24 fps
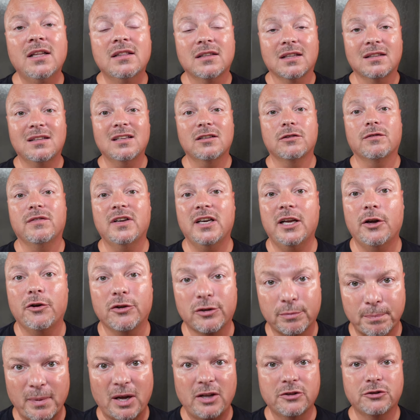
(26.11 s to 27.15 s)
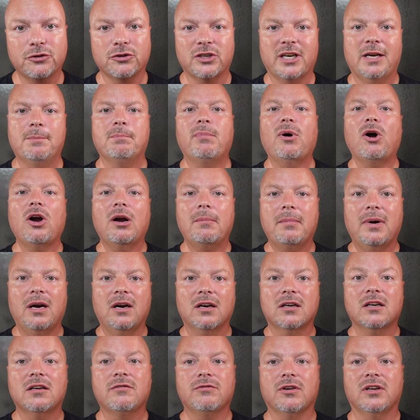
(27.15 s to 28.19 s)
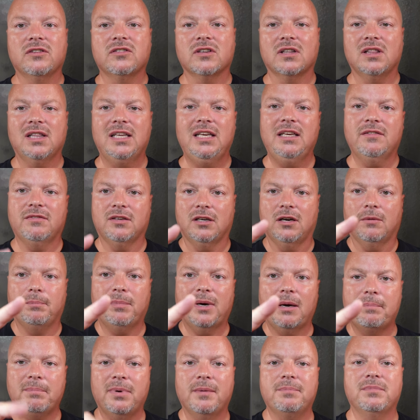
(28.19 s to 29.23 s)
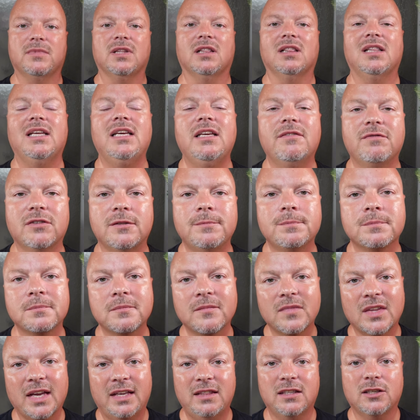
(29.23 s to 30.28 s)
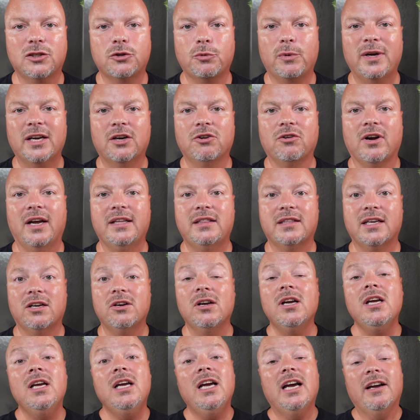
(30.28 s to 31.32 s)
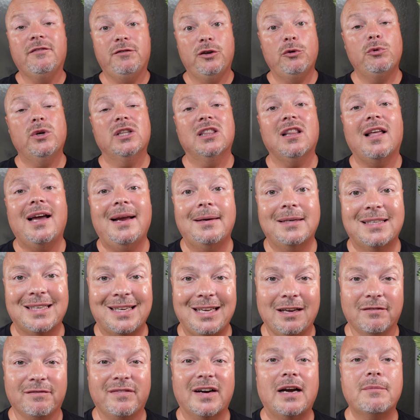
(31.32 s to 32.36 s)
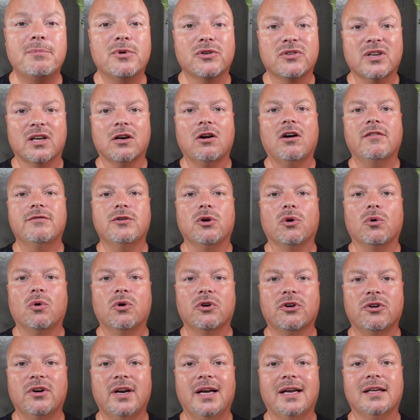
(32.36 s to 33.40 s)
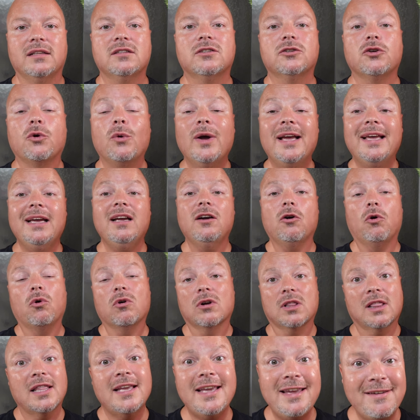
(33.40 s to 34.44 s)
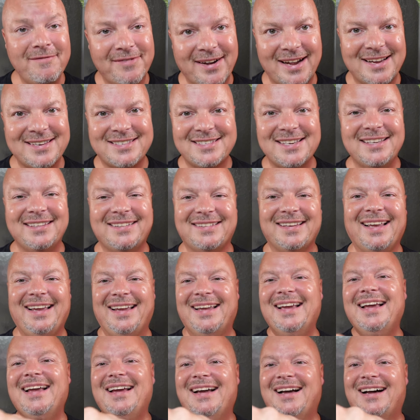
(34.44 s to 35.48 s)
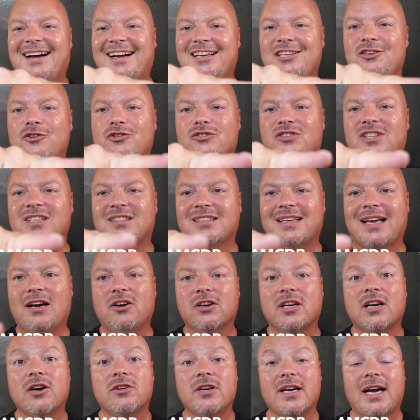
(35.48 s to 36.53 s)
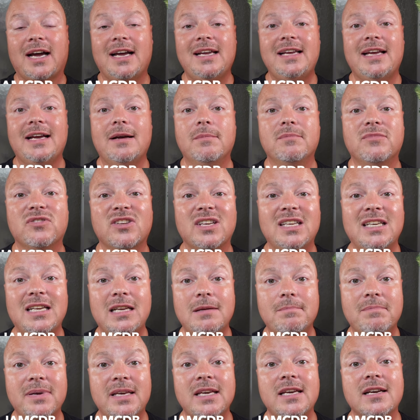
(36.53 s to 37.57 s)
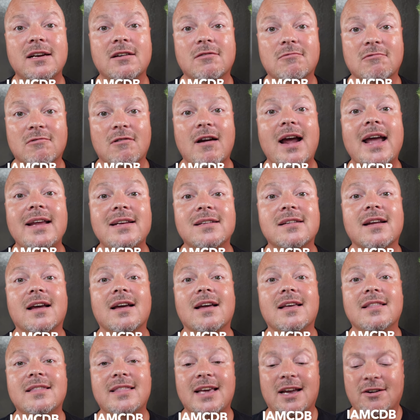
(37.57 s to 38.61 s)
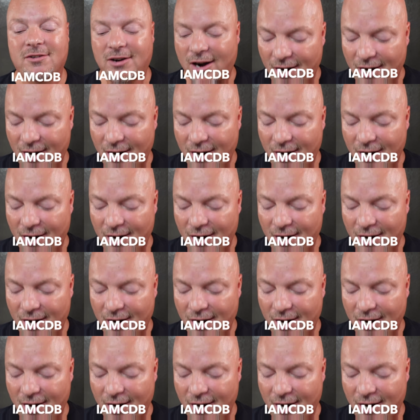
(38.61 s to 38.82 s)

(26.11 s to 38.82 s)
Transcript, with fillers: that this video is sponsored in part by our good friends at Leaf, and I'll pop up the Leaf and the Twig right there. If you would like to get five percent off your order at Twig, or Leaf, I should say, uh, use discount code I A M C D B right there.